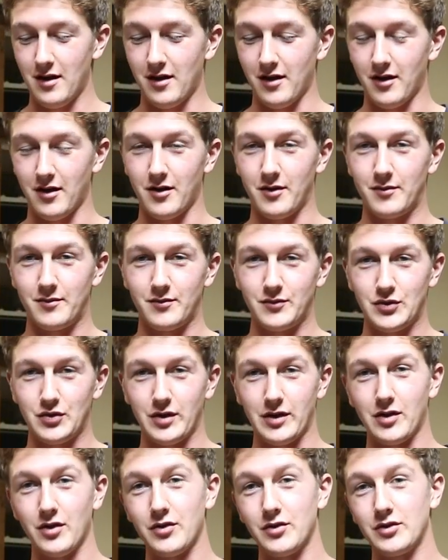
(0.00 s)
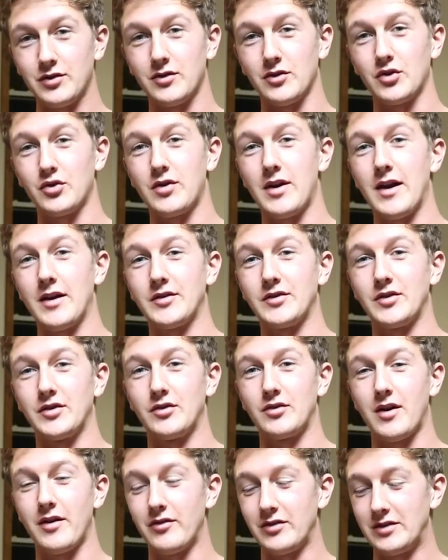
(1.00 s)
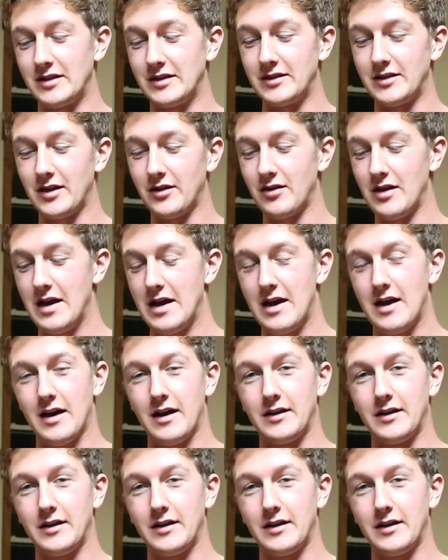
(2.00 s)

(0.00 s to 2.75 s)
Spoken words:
So like all those little cracks and crevices there,